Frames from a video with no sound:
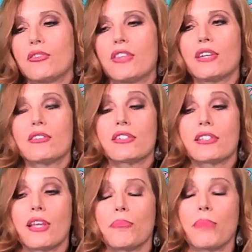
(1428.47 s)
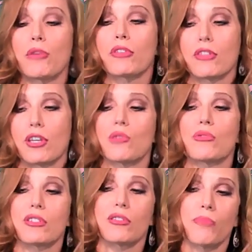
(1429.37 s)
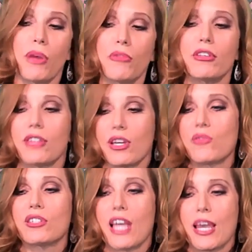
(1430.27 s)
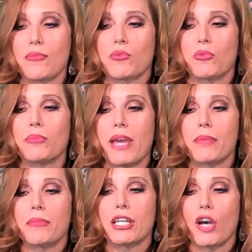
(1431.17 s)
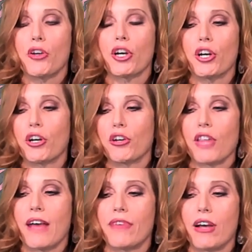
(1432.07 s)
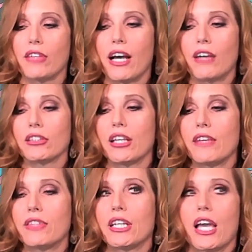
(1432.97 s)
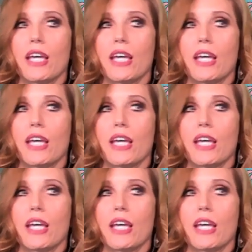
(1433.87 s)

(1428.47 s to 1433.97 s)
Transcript: that both of those names would make me go to her. Laugh out loud. Love the name.